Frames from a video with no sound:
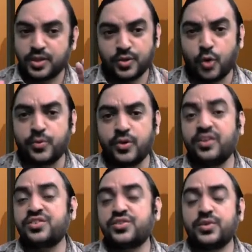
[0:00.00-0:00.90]
Hope you
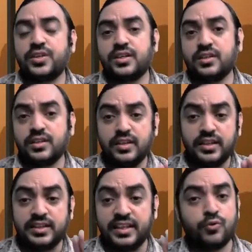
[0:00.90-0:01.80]
understood the
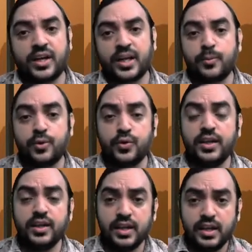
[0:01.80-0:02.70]
thing what I'm doing.